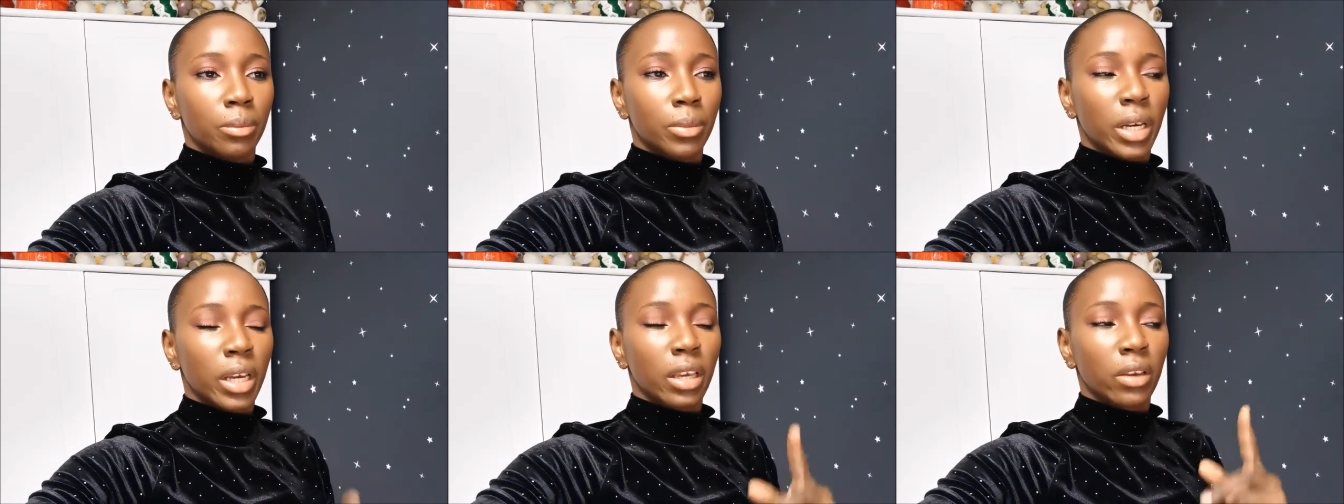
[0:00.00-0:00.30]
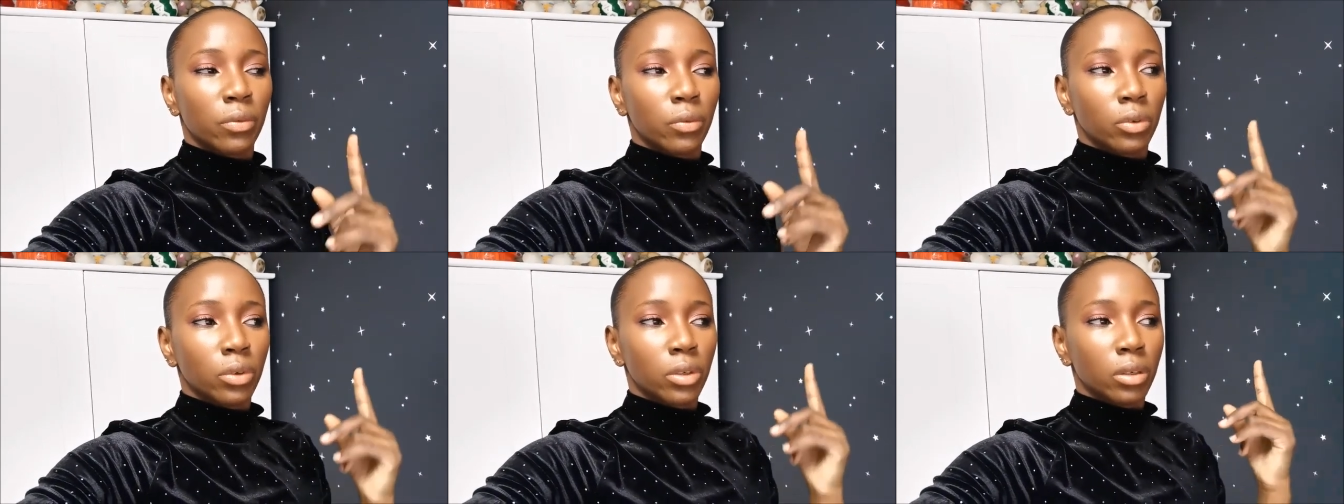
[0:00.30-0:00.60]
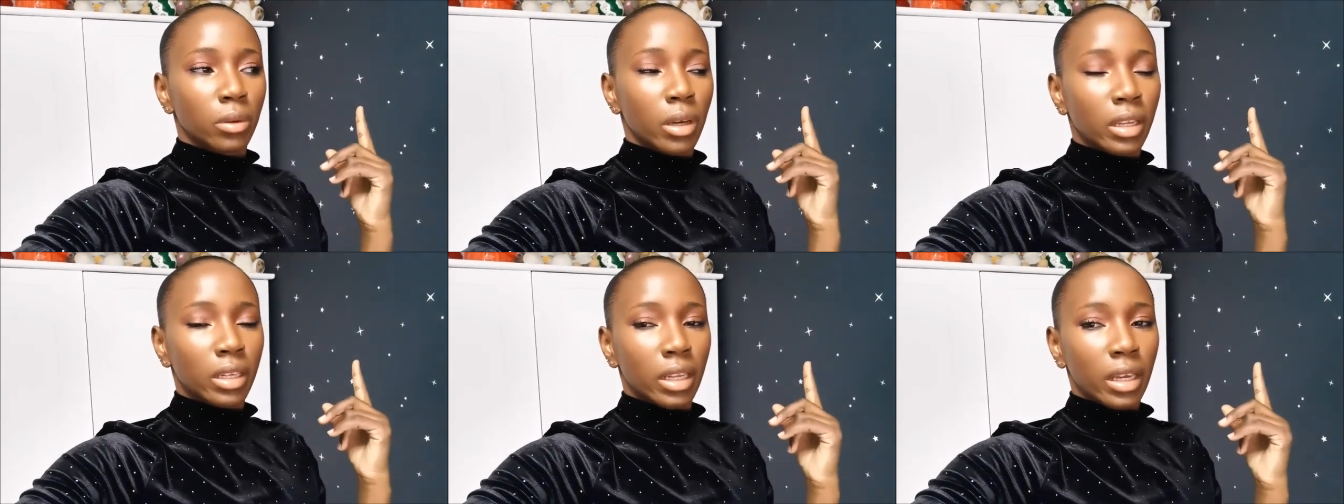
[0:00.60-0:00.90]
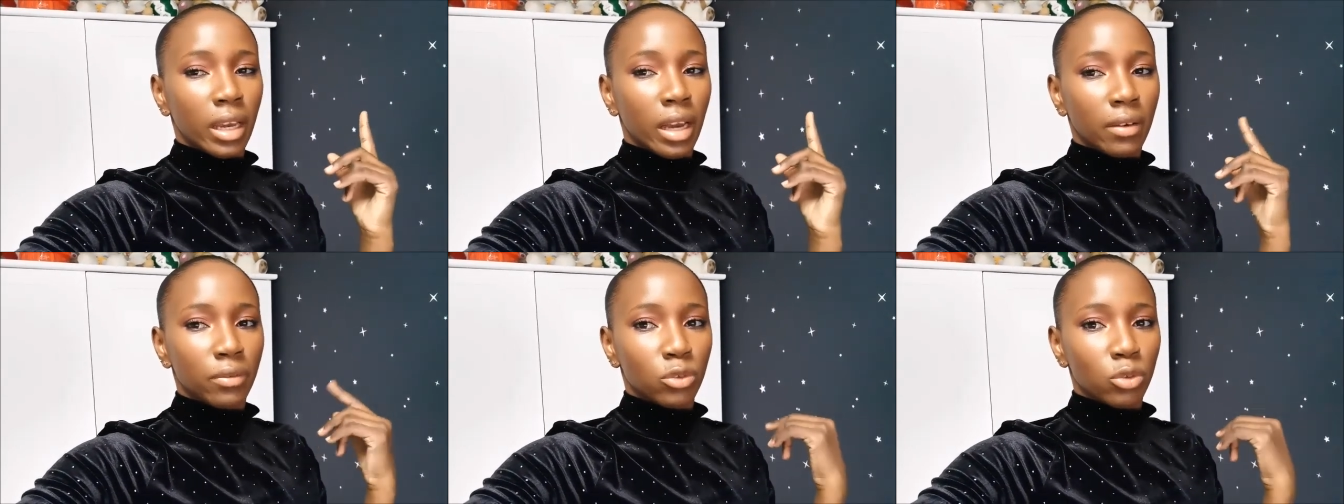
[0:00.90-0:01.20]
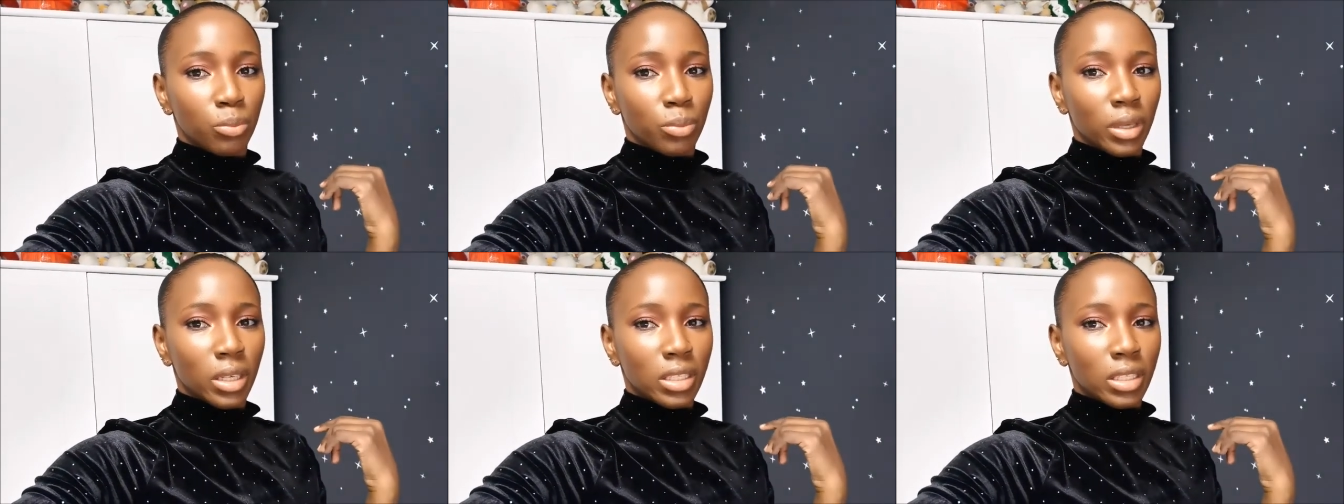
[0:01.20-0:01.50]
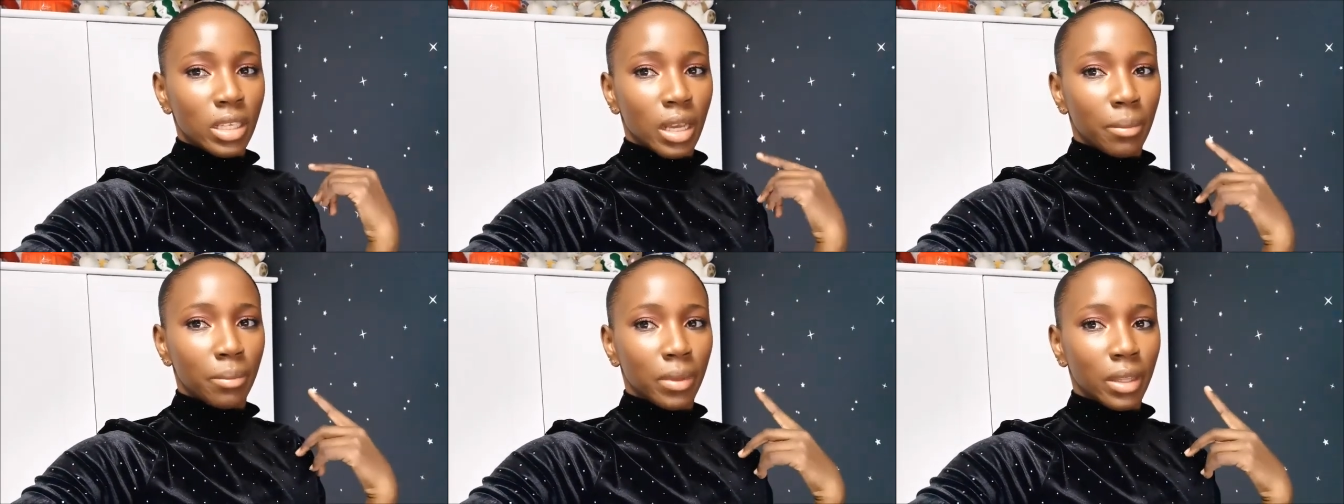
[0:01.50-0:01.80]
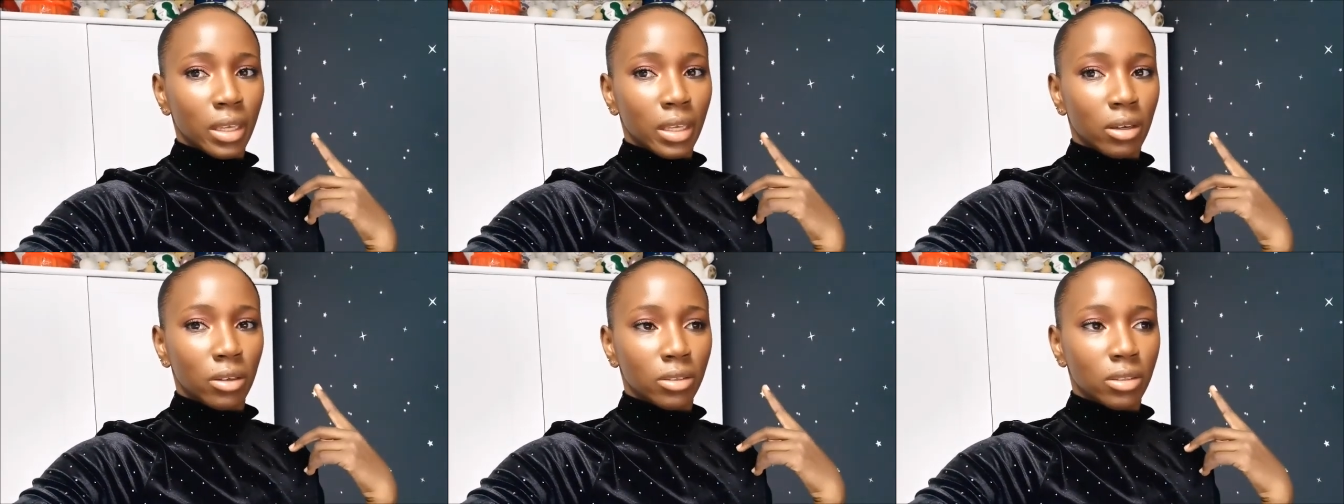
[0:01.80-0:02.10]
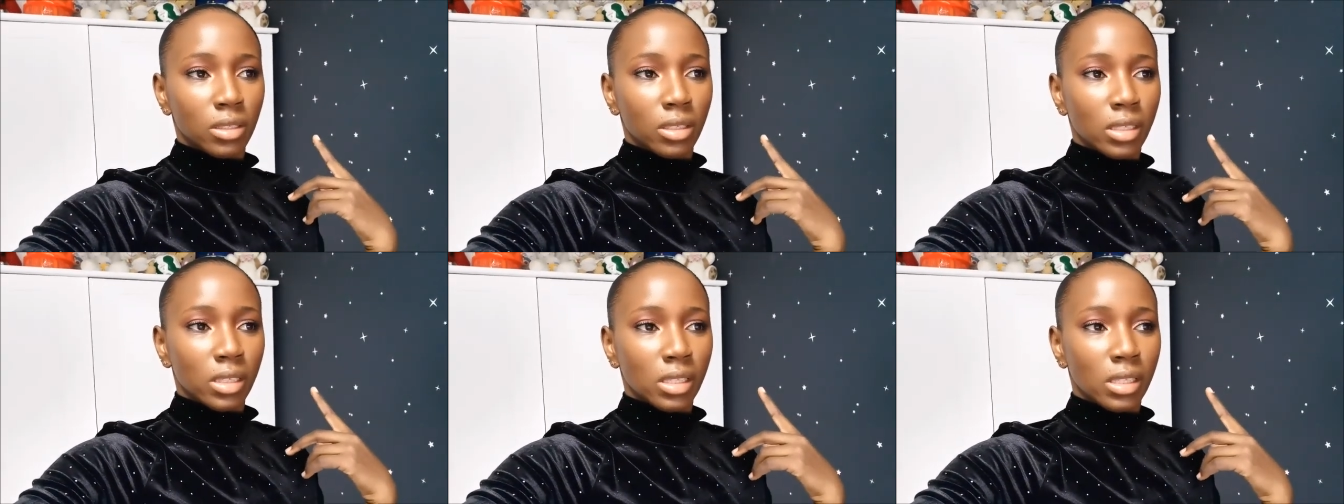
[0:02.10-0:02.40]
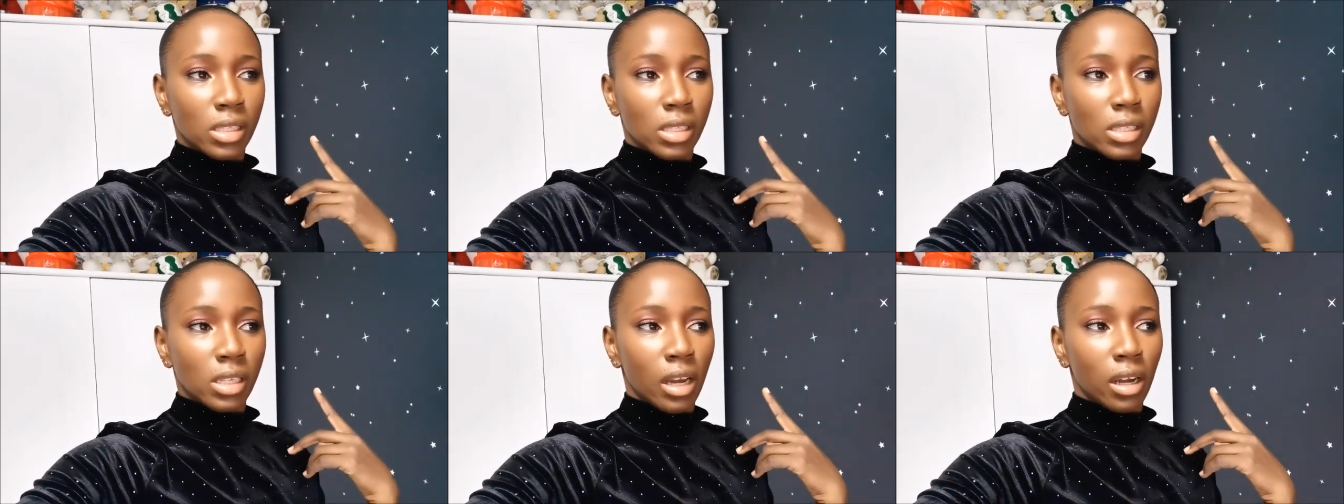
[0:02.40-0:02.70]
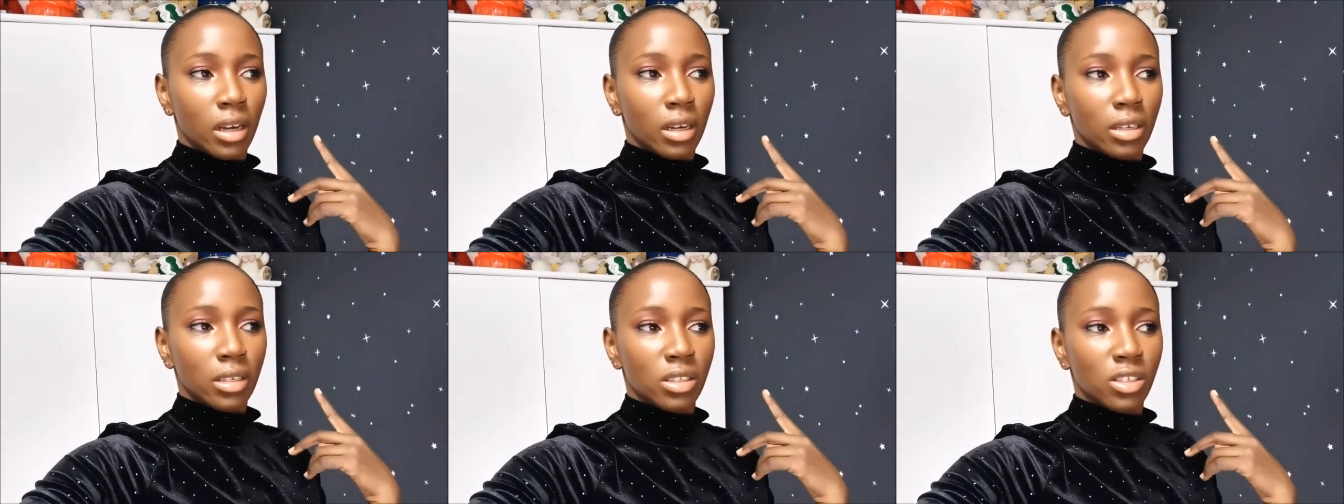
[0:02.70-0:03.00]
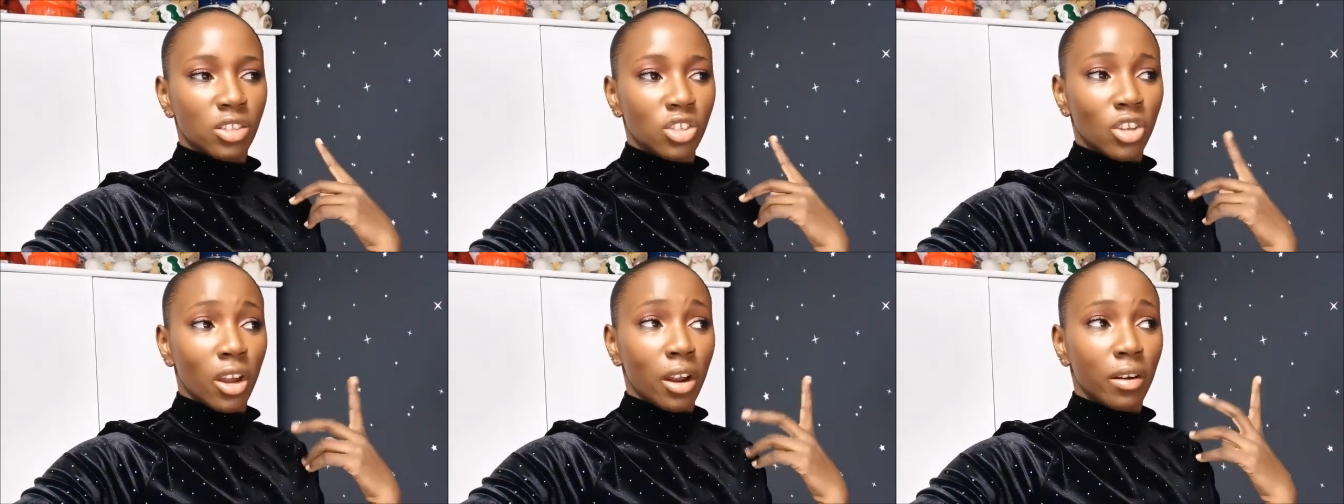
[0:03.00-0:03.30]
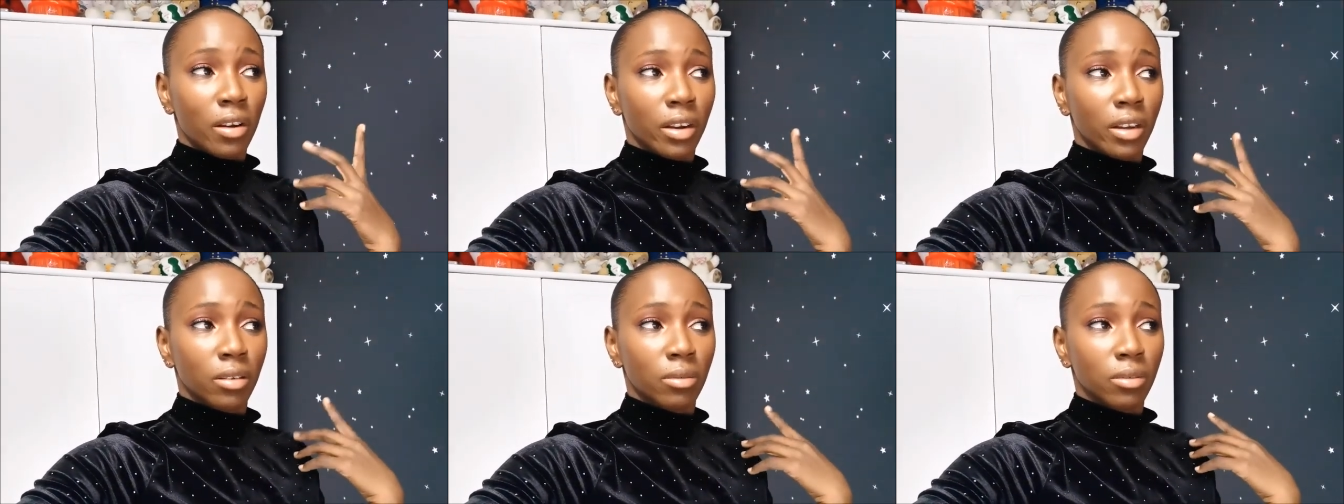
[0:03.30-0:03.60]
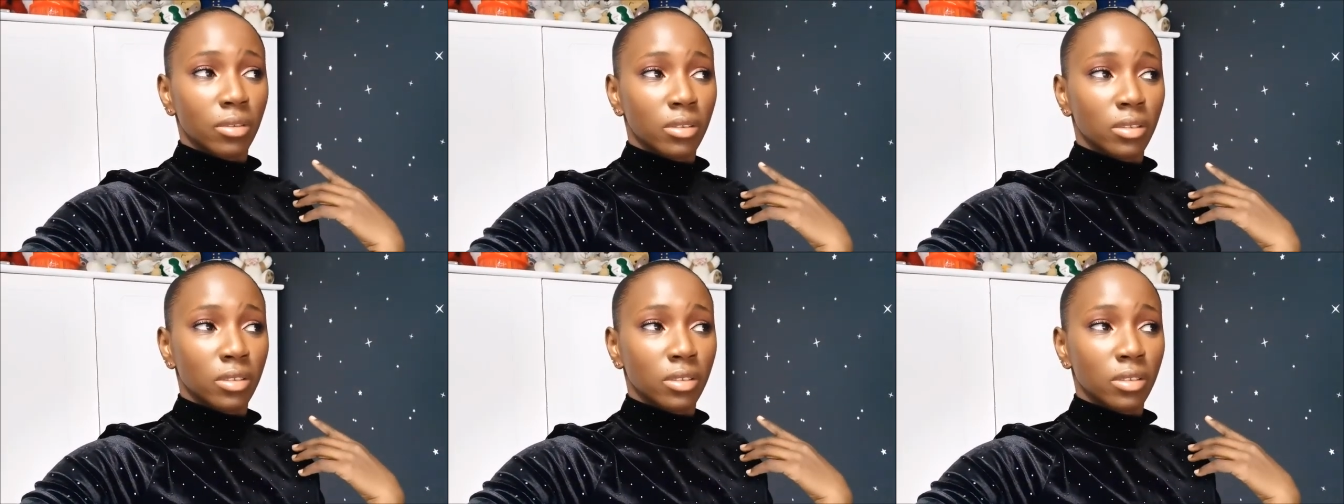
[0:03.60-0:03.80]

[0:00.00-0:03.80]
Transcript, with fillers: But if we, and I have to pick something on in in Zara in,